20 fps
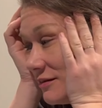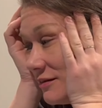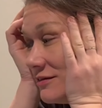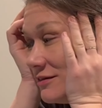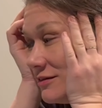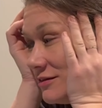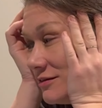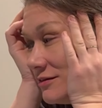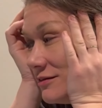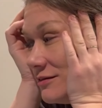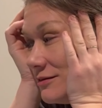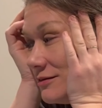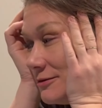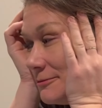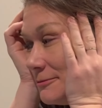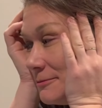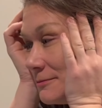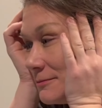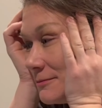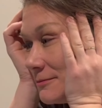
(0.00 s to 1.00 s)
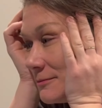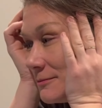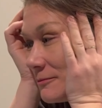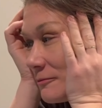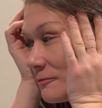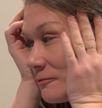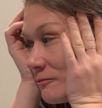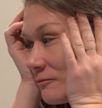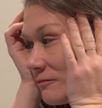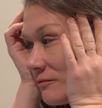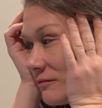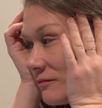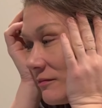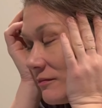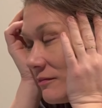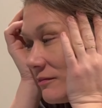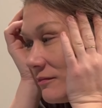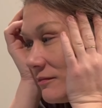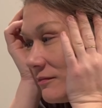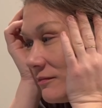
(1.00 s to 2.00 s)
along in this journey.
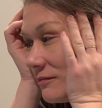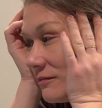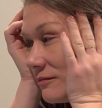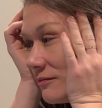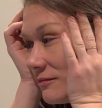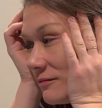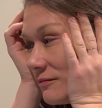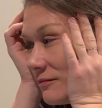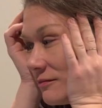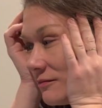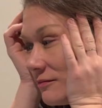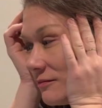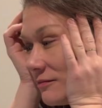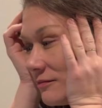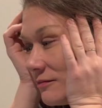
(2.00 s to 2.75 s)
Thanks, team.